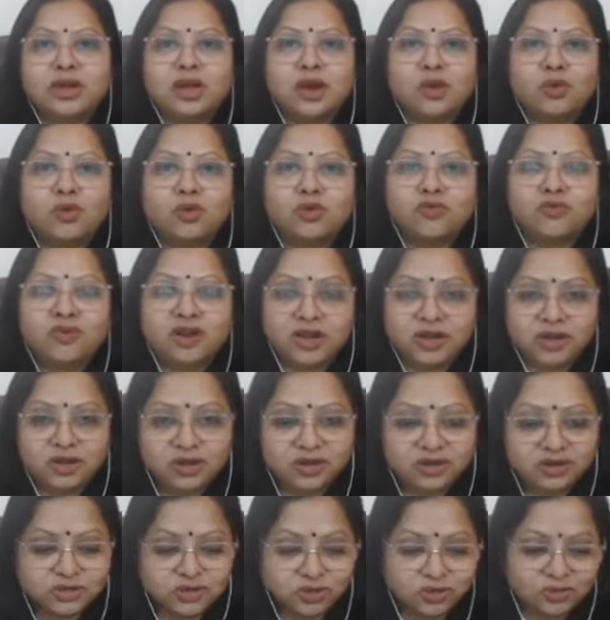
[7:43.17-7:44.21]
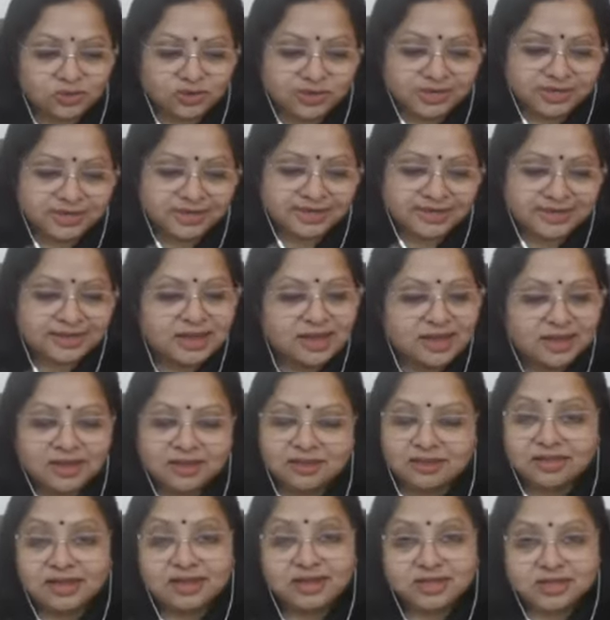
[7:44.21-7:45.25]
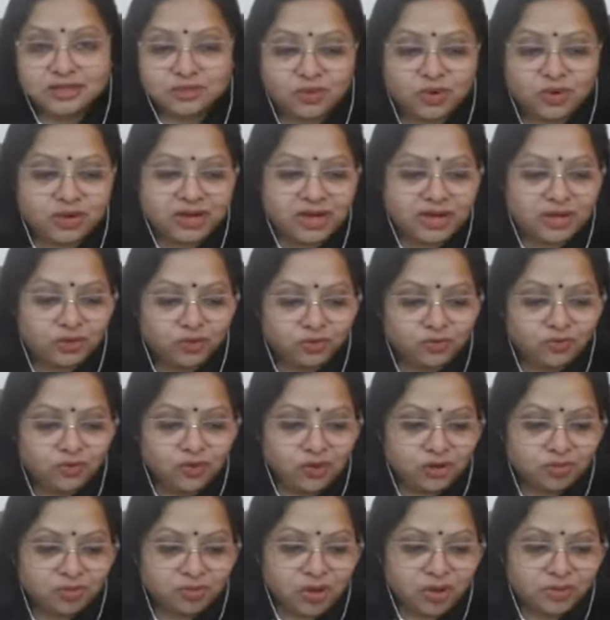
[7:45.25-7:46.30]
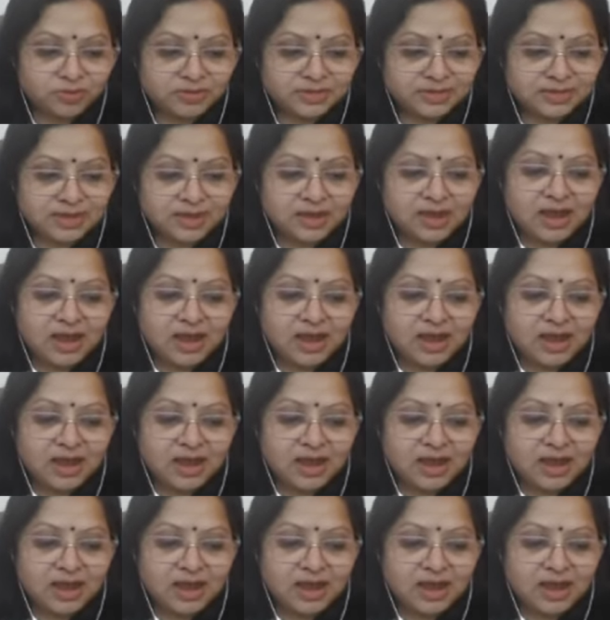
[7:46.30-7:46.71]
how to find your solutions. That is what I do for moms.